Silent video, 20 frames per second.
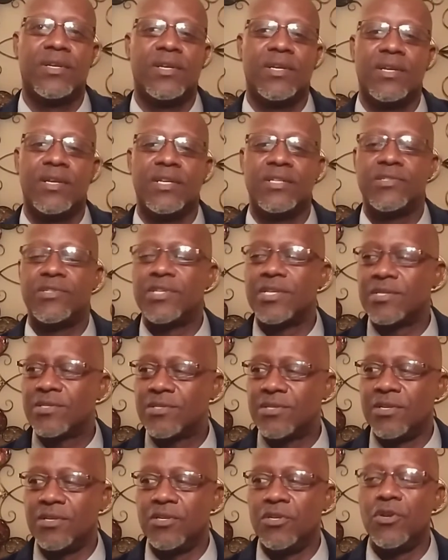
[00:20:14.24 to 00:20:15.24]
It's
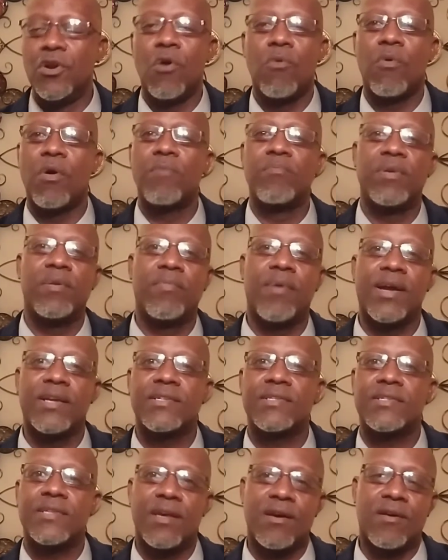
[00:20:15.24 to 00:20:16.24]
just you don't want to be by
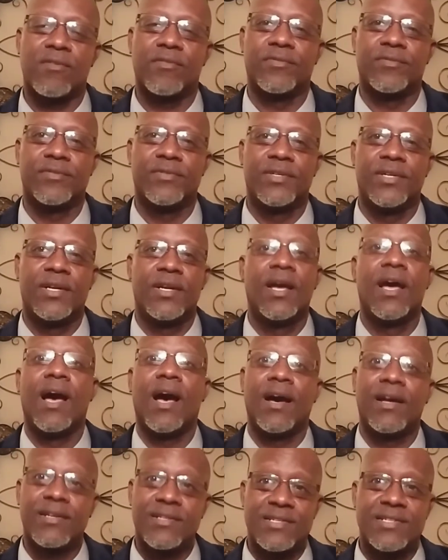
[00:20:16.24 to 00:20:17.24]
yourself.
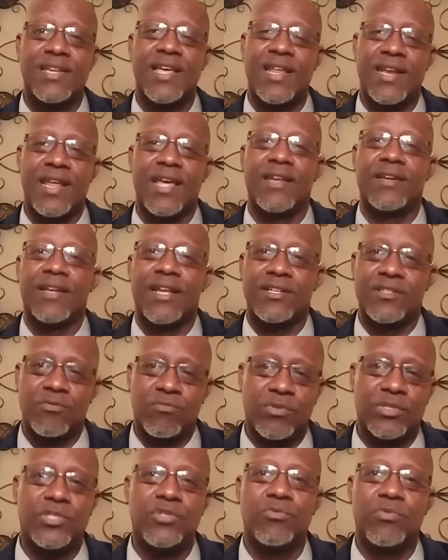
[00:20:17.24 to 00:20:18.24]
I understand that. That's
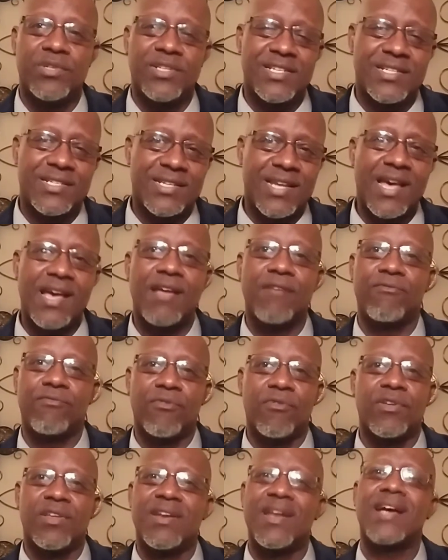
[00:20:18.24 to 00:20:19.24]
what you were designed
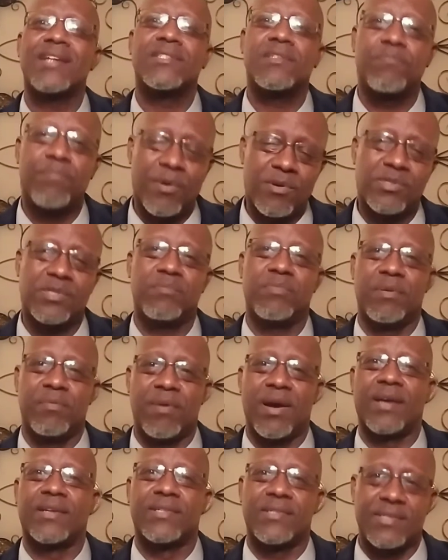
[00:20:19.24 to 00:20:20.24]
for. You're not supposed to be
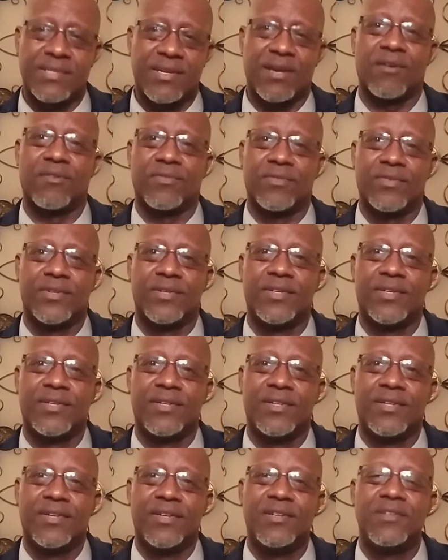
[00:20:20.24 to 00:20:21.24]
by yourself.
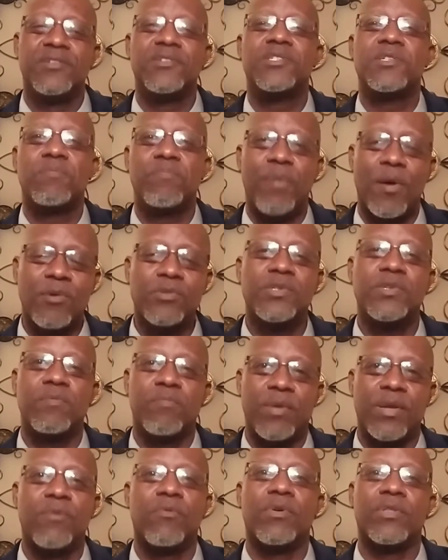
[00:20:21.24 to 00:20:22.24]
You're supposed to
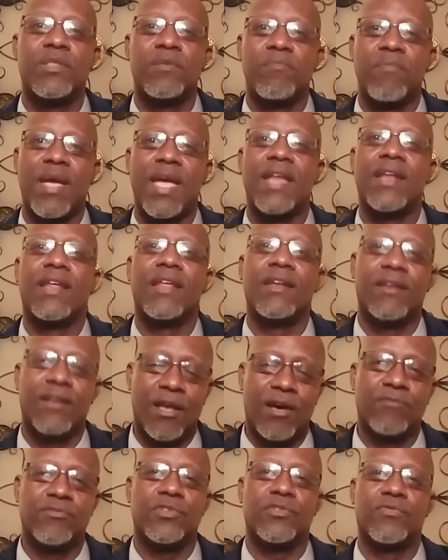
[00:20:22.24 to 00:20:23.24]
be with the man that
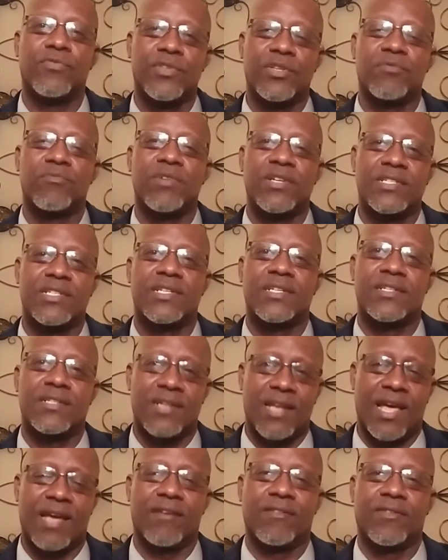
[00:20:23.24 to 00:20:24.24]
loves you for the rest of his
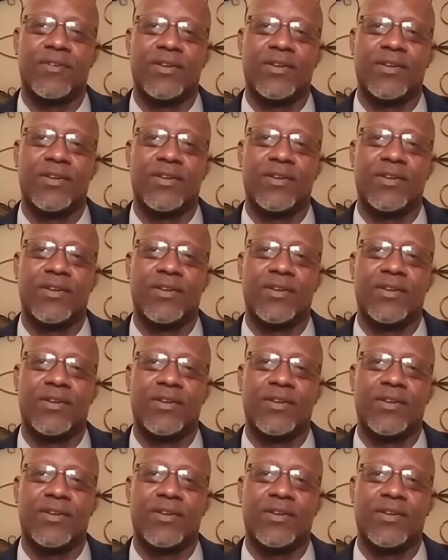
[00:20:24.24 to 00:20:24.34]
life.